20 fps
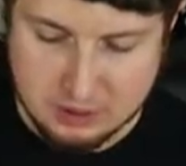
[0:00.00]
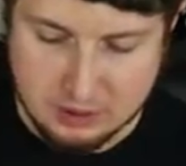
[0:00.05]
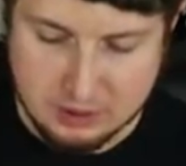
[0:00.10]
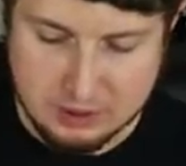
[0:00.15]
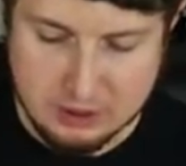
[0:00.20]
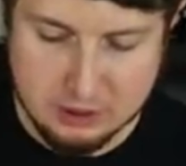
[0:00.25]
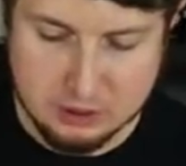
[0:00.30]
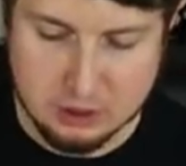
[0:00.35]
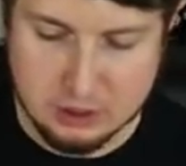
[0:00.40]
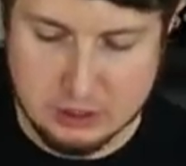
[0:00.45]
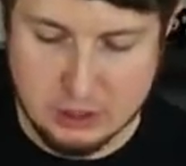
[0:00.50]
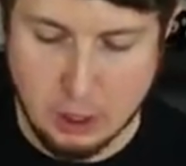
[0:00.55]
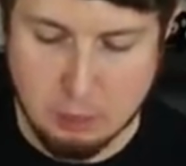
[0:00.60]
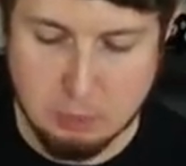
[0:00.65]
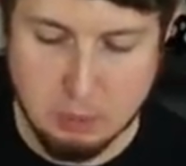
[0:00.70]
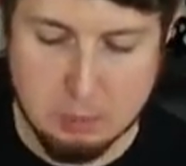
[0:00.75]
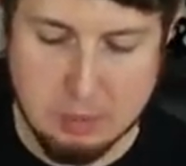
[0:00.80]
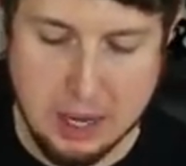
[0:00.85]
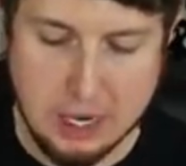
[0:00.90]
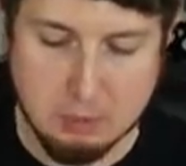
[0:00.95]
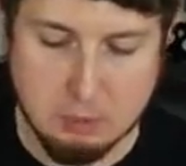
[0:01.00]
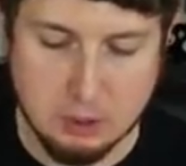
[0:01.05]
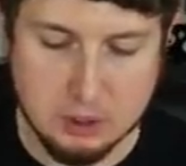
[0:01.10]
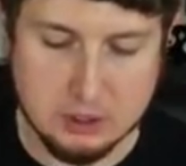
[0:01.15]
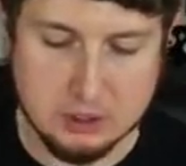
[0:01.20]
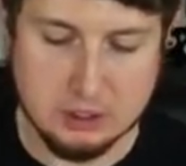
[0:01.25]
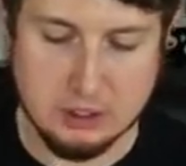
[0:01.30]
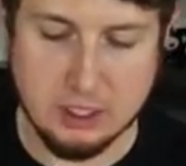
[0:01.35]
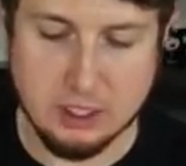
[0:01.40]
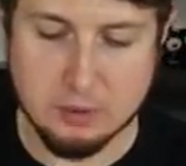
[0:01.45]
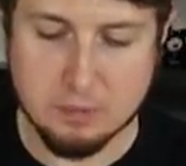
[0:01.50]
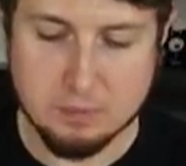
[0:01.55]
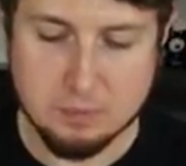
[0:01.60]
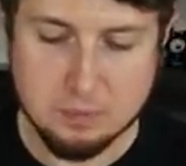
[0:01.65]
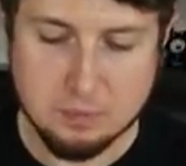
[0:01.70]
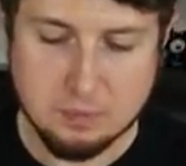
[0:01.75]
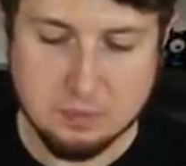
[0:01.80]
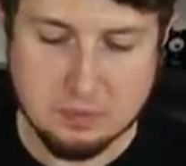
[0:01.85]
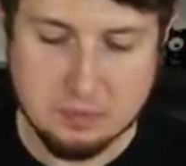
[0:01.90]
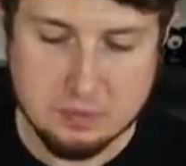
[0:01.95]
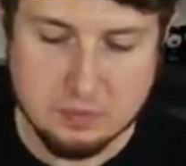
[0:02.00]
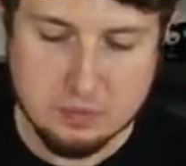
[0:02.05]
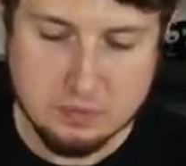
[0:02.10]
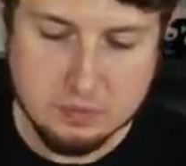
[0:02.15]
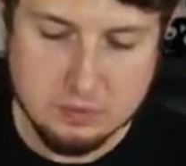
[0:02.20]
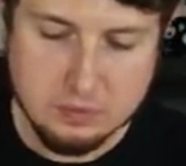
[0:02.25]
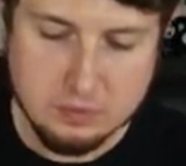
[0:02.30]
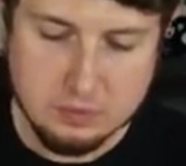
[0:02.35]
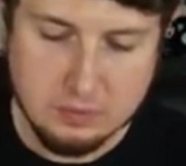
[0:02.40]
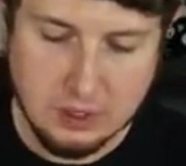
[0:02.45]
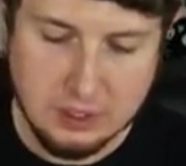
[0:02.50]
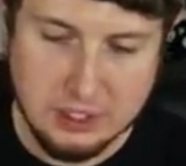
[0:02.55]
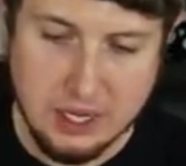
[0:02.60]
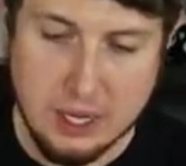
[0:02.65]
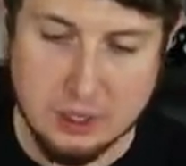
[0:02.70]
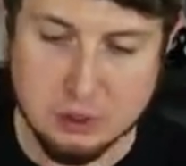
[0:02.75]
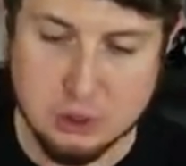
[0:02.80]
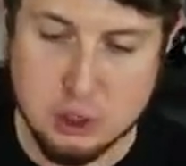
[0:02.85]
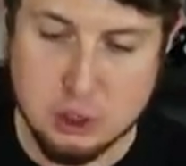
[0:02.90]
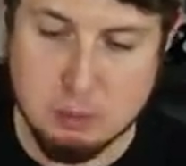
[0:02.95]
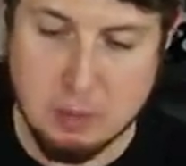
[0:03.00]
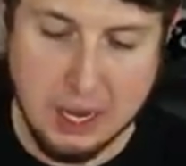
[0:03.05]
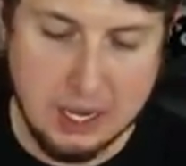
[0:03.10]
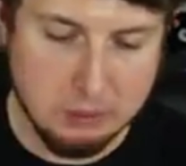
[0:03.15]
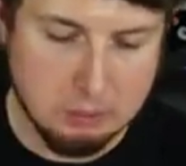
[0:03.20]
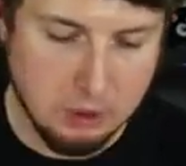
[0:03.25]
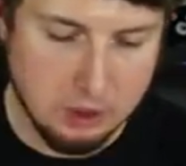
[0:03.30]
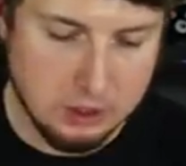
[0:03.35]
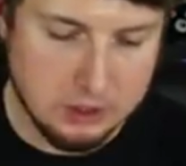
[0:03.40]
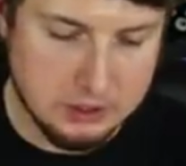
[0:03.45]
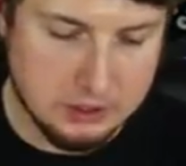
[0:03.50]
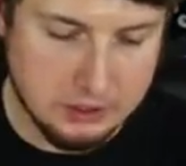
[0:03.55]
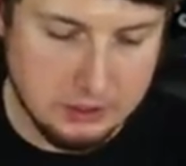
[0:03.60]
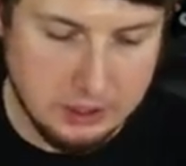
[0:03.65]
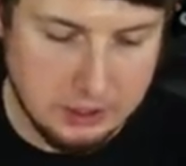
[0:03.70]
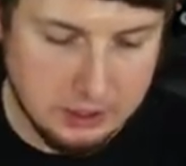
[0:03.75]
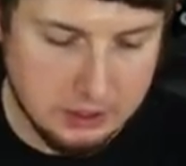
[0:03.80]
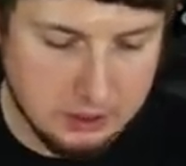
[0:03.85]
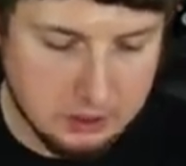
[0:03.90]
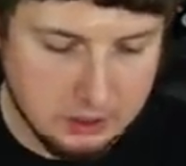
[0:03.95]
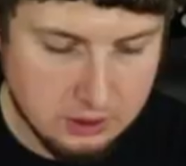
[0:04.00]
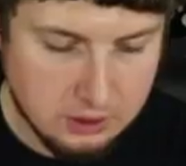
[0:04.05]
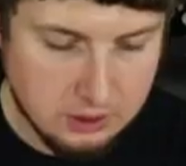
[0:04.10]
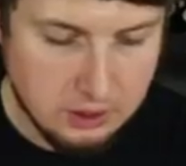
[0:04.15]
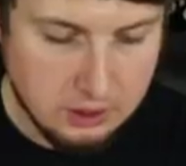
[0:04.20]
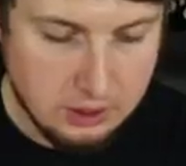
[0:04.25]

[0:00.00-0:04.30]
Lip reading: I think there's a couple Magmars in there. Yeah, two Magmars in there.